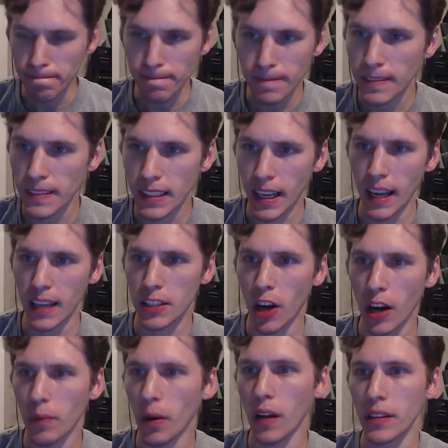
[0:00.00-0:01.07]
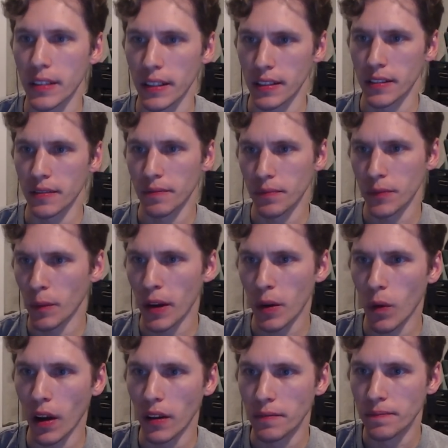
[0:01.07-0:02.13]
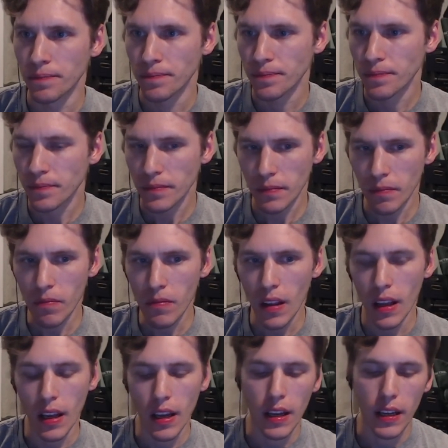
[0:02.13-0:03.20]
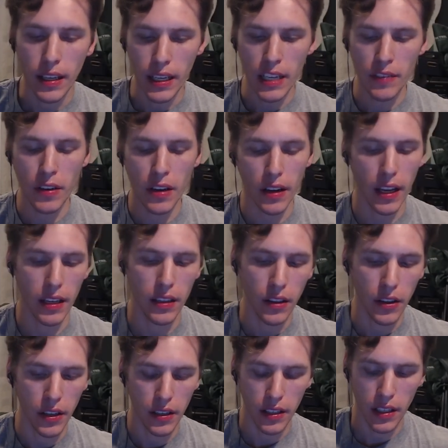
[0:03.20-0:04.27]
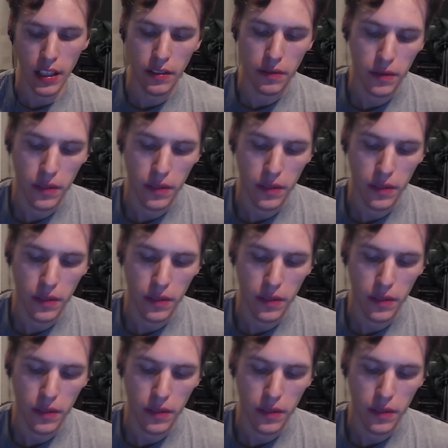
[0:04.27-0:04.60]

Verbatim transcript: You can't talk politics, no matter what. Even okay, look at even.